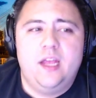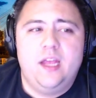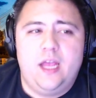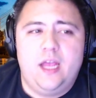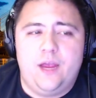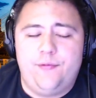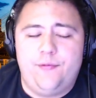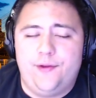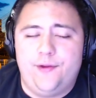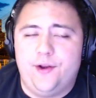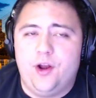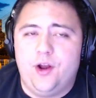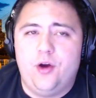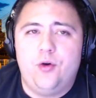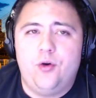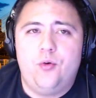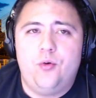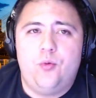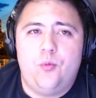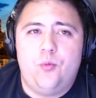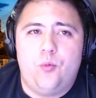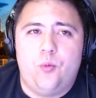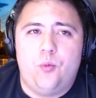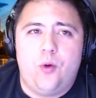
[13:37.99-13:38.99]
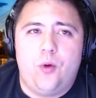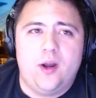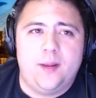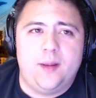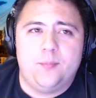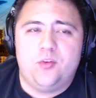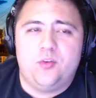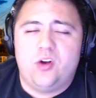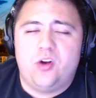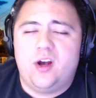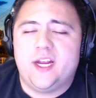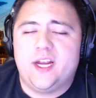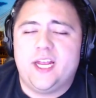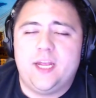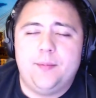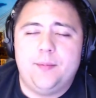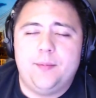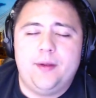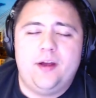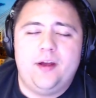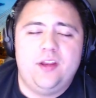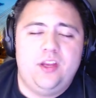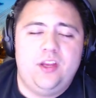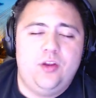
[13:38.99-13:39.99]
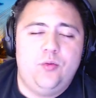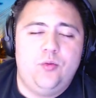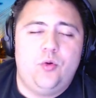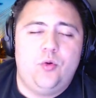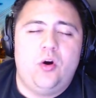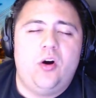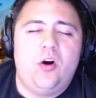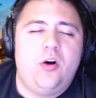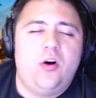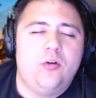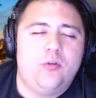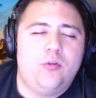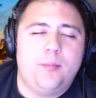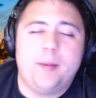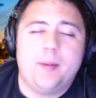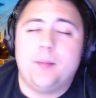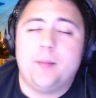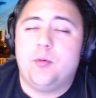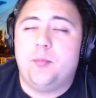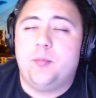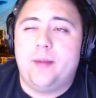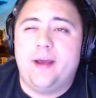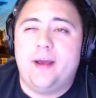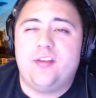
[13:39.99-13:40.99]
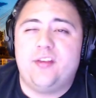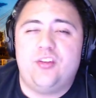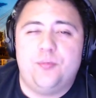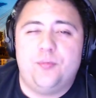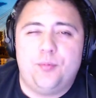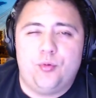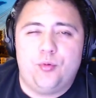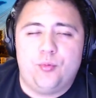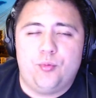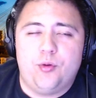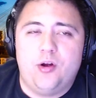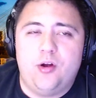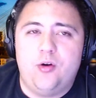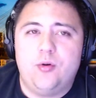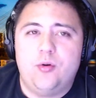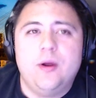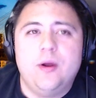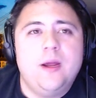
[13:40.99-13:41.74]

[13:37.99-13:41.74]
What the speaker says: If you know what I'm talking about, you all remember Matthew Perreault.